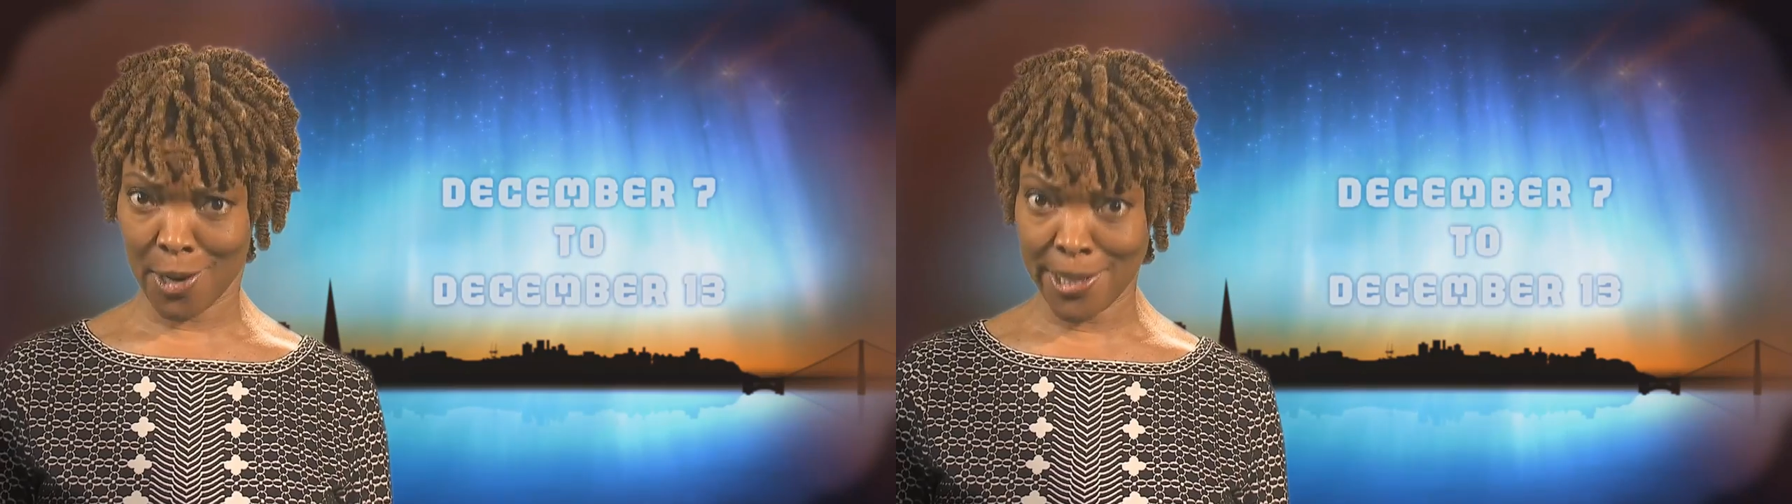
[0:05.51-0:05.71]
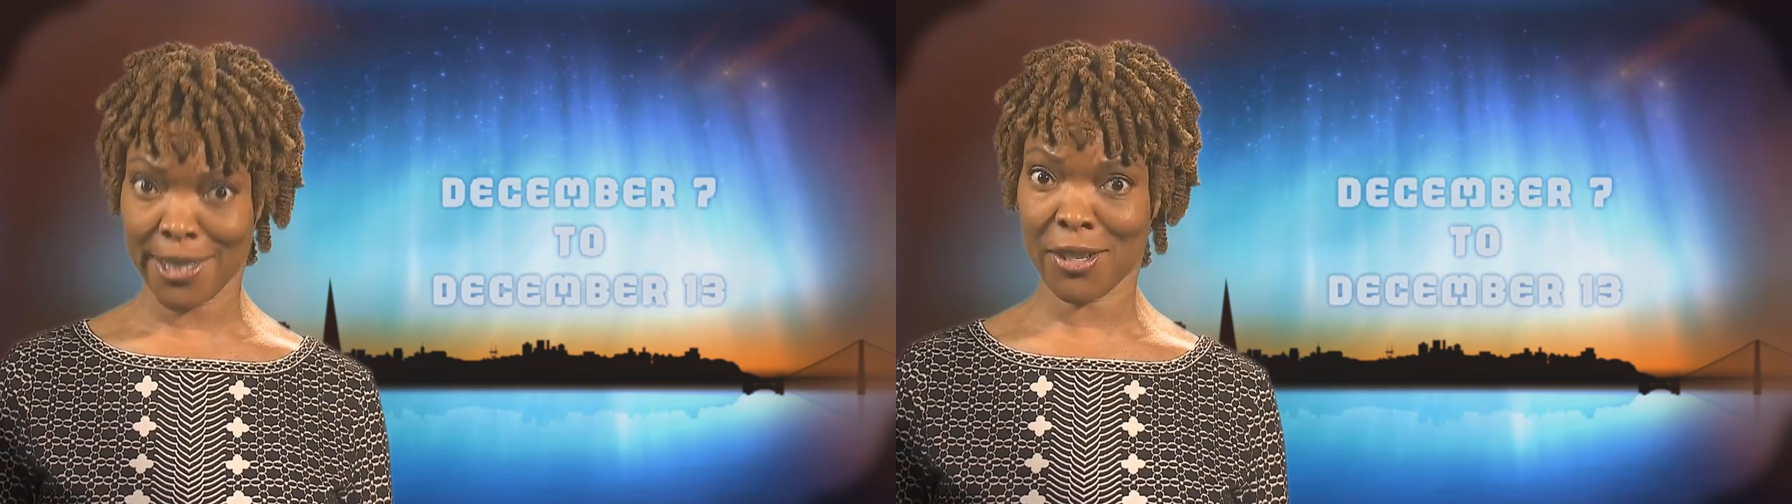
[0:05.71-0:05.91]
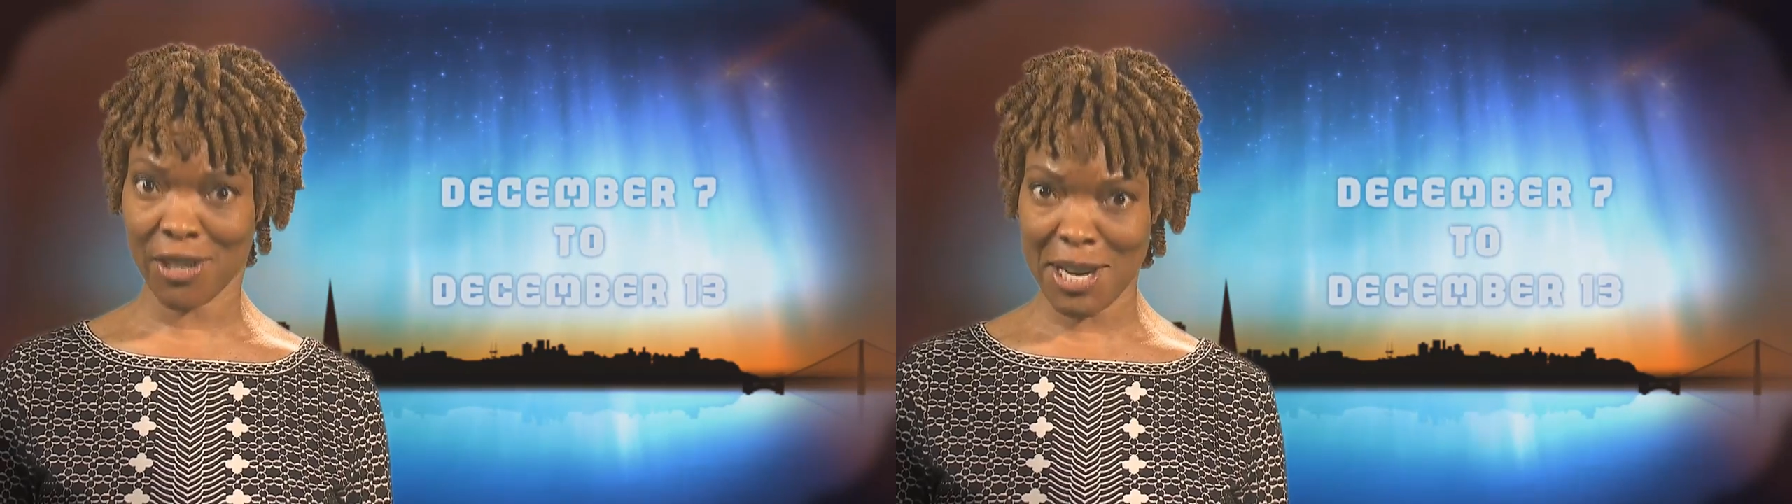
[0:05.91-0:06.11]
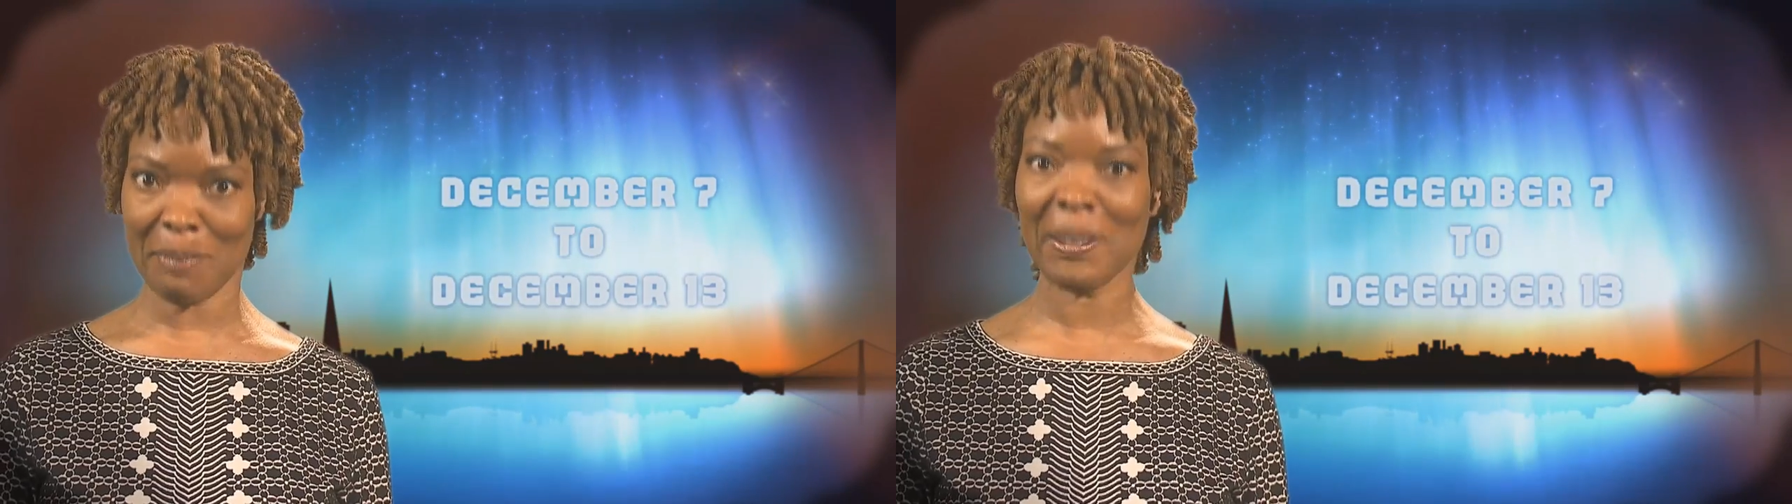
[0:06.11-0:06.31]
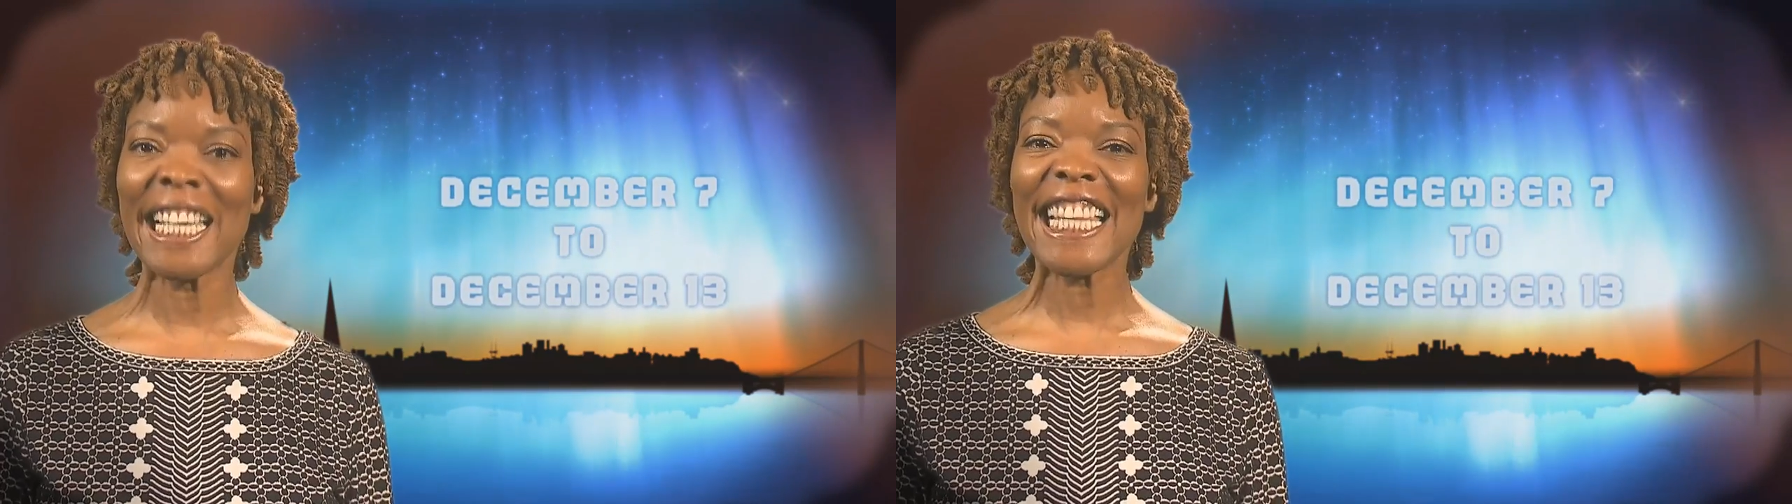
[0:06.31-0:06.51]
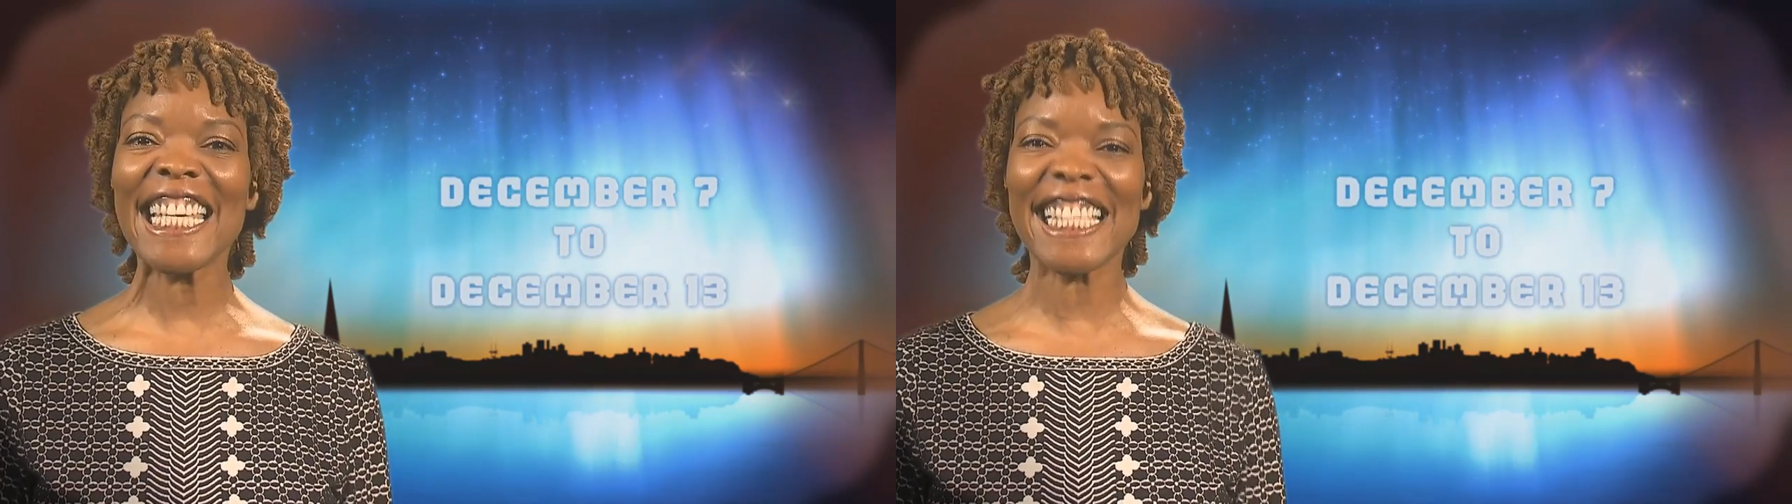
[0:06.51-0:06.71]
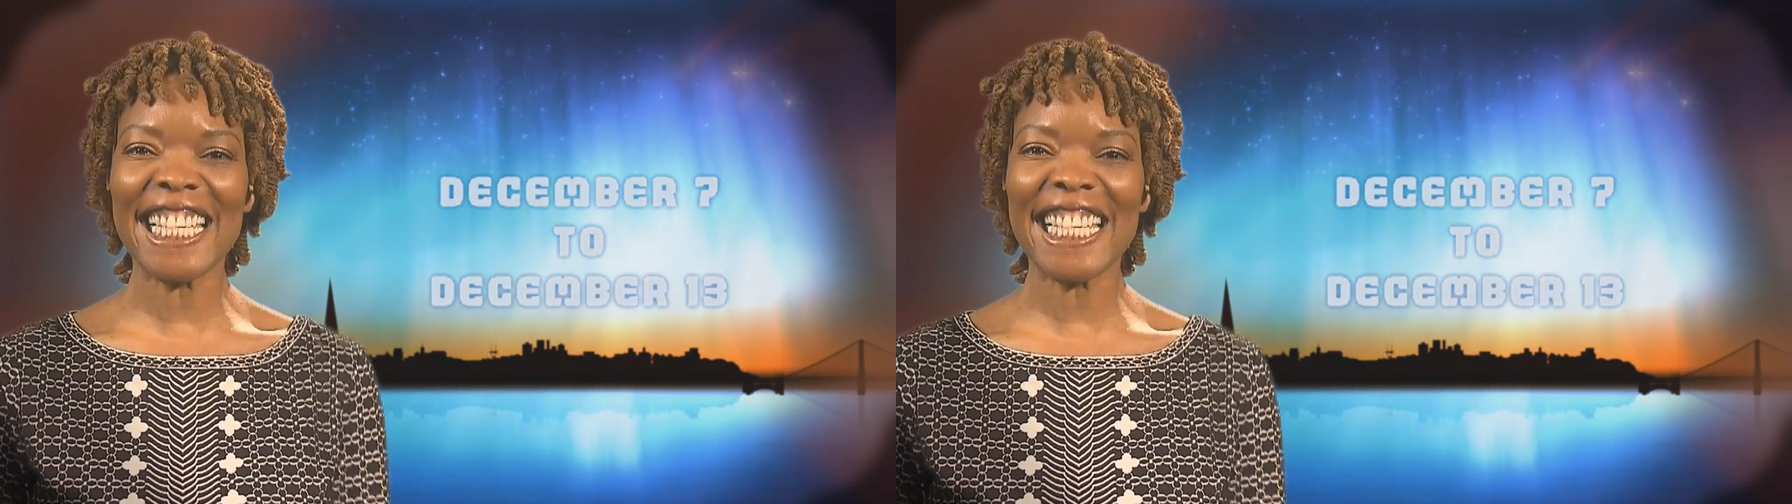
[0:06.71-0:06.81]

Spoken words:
on the cheap. This